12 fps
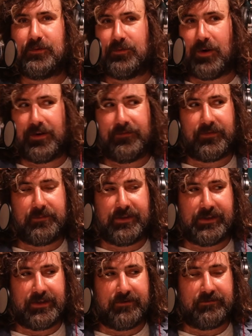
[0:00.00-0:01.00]
aren't
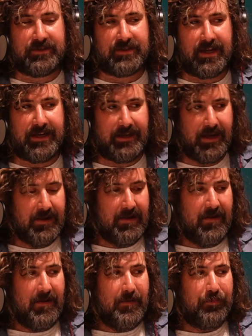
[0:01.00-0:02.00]
familiar, it was like
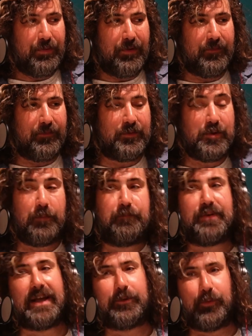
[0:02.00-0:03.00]

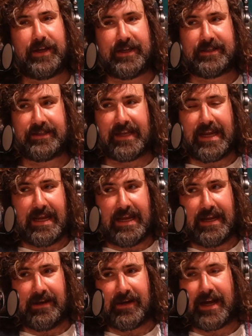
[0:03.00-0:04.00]
ubiquitous
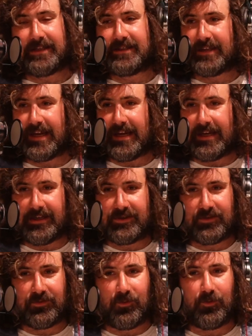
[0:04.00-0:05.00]
in, I'd say,
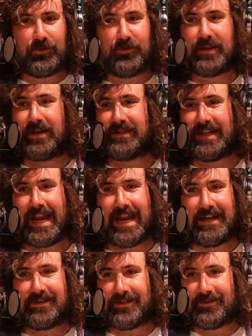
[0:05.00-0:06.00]

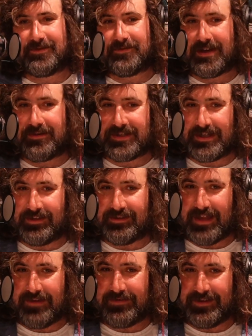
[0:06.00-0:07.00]
2008 to
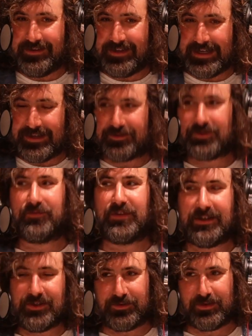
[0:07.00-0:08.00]
2011, like a
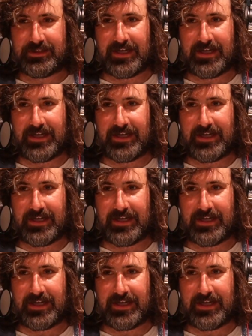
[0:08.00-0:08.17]
very short time